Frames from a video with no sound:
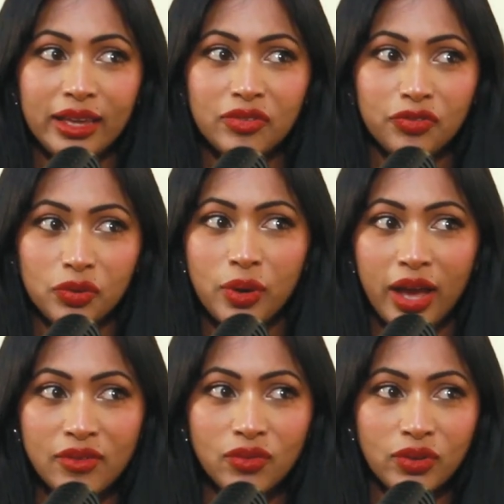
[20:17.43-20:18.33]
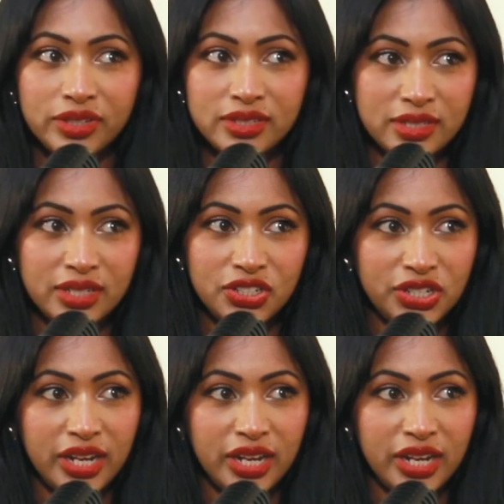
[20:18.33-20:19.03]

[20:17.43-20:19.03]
If you have all these DJ